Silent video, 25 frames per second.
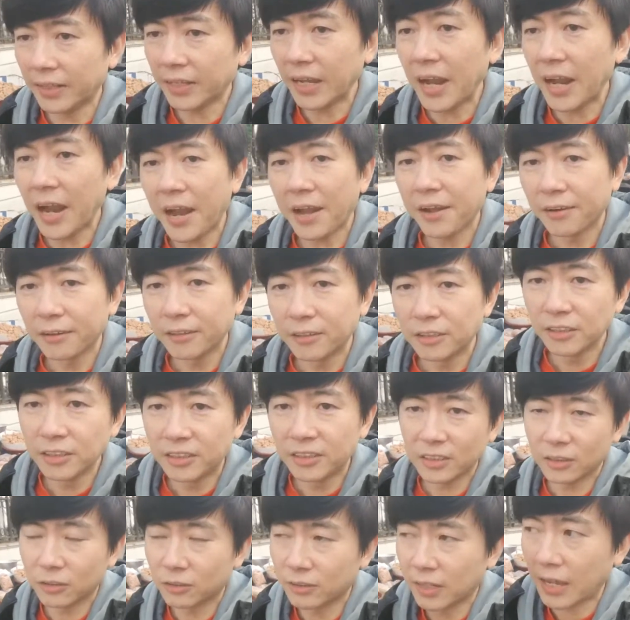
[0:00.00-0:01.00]
energy
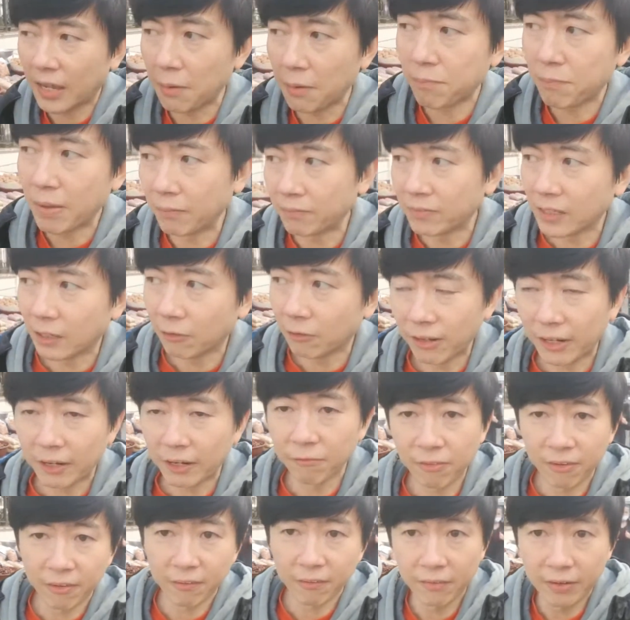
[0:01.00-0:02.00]
just to keep themselves at
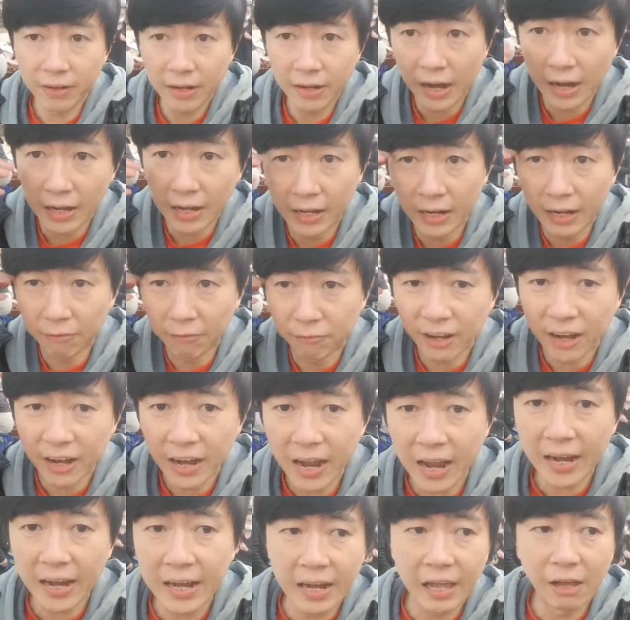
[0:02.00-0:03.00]
a very
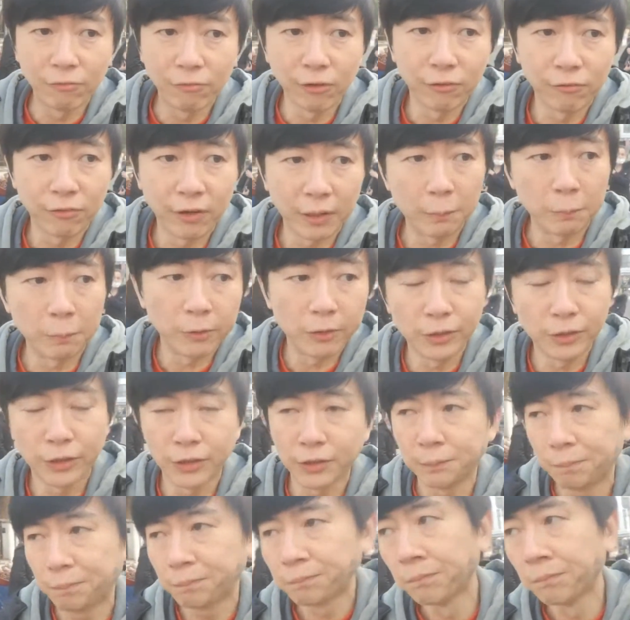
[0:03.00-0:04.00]
high level of vibration.